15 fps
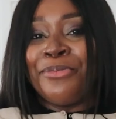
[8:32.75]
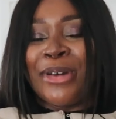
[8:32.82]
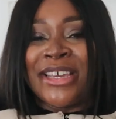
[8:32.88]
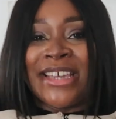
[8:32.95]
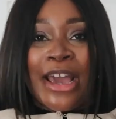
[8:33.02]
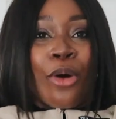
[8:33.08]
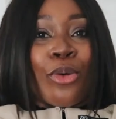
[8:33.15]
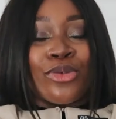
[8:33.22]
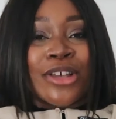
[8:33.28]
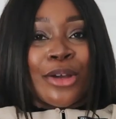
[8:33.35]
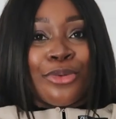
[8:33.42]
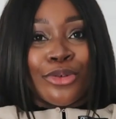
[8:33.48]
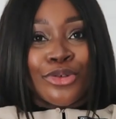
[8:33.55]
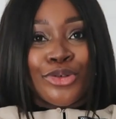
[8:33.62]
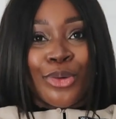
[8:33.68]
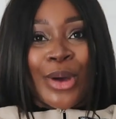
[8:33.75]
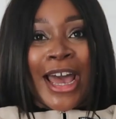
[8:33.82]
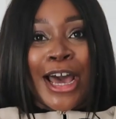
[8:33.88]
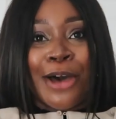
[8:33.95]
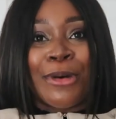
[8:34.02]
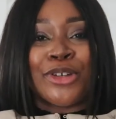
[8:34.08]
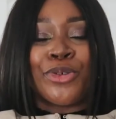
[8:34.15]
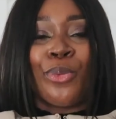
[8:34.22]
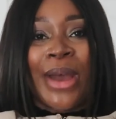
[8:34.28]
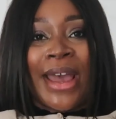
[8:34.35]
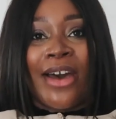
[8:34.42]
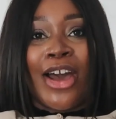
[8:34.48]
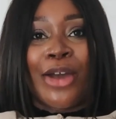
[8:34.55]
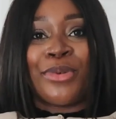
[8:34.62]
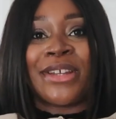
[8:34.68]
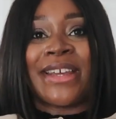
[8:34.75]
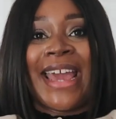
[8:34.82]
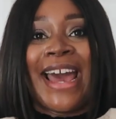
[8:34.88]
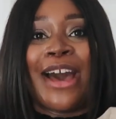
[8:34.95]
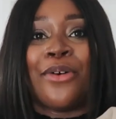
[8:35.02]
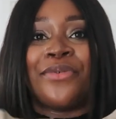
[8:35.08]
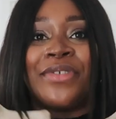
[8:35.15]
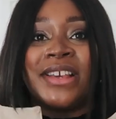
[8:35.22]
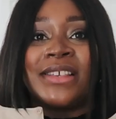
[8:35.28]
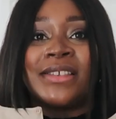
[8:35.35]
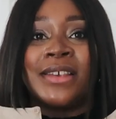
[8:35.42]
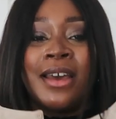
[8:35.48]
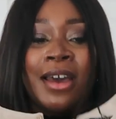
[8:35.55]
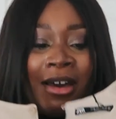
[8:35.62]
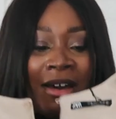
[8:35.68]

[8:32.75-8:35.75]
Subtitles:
But yeah, also not sure how much wear I would get out of this.